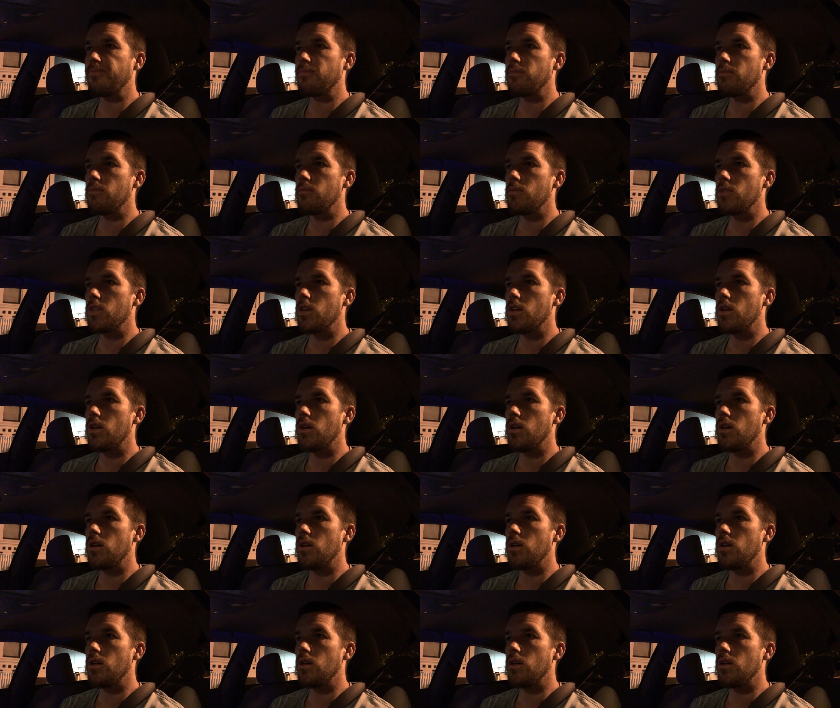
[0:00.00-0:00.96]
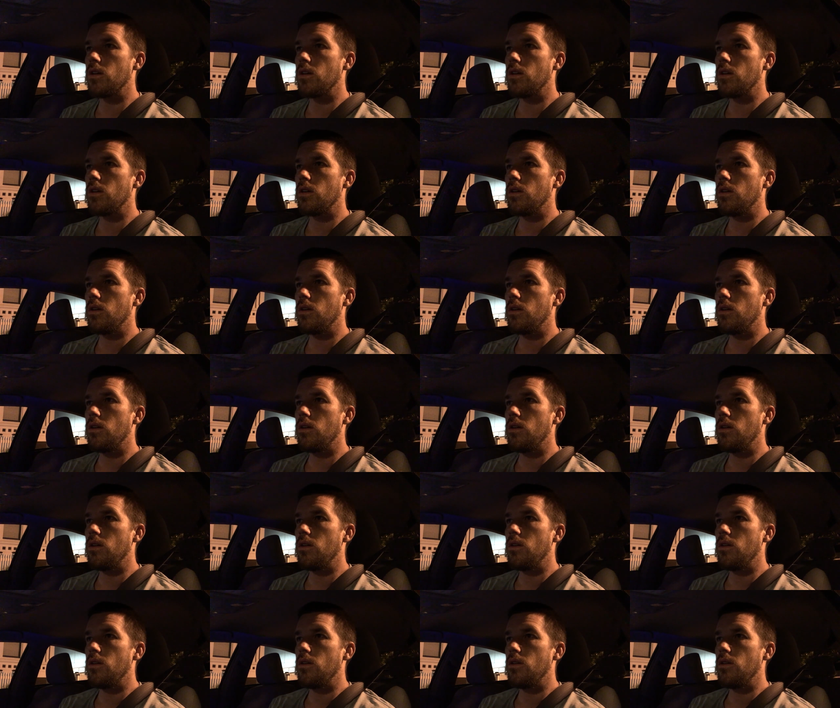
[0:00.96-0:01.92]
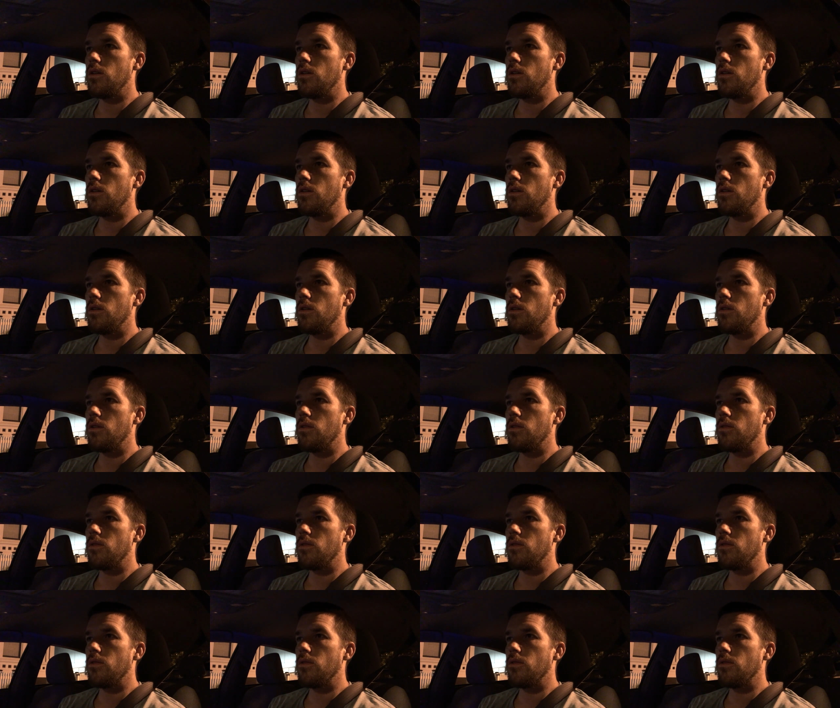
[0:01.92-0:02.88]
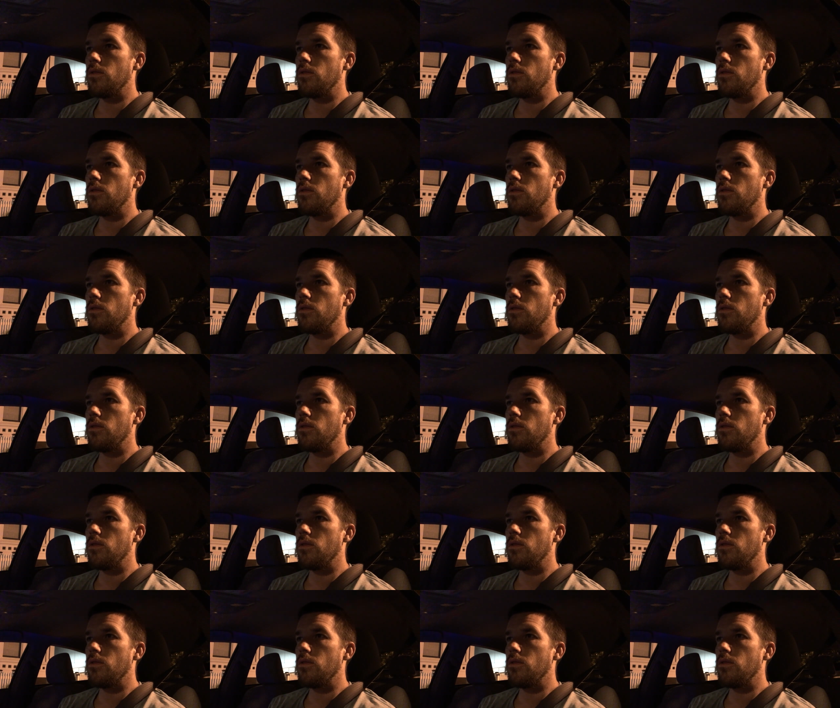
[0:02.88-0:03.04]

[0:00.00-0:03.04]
No one is speaking in this clip.